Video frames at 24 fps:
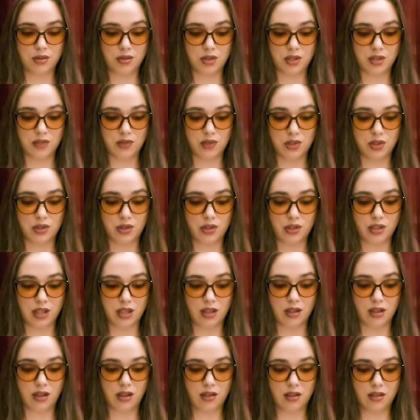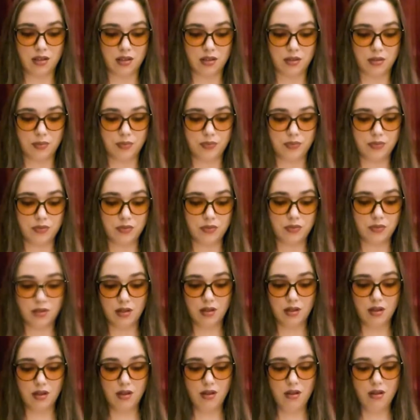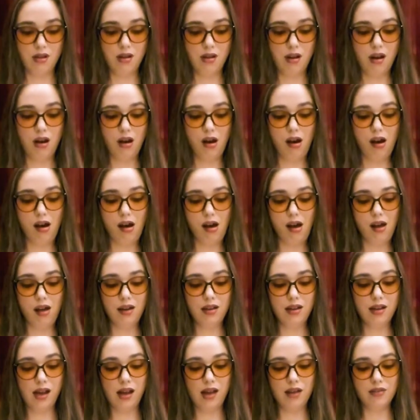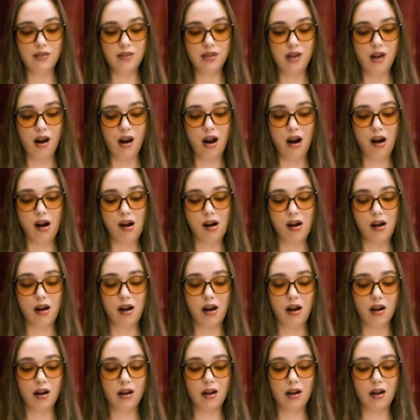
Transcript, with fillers: of a turkey cock. I haven't heard,